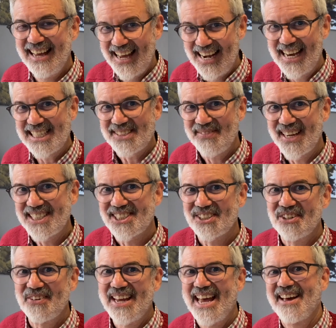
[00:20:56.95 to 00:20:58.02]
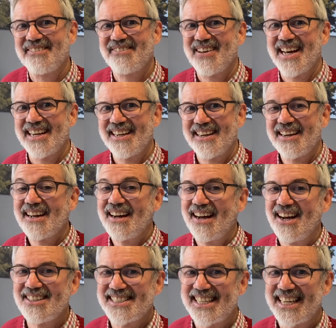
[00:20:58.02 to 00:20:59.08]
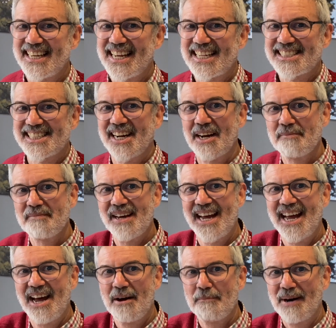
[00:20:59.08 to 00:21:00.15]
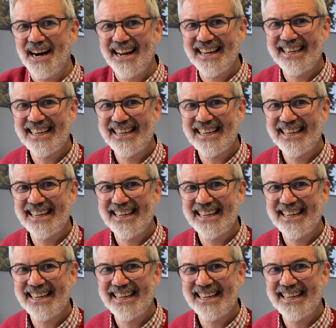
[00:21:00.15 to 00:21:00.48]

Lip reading: let's make sure we have fun. I'll see you next time. Bye.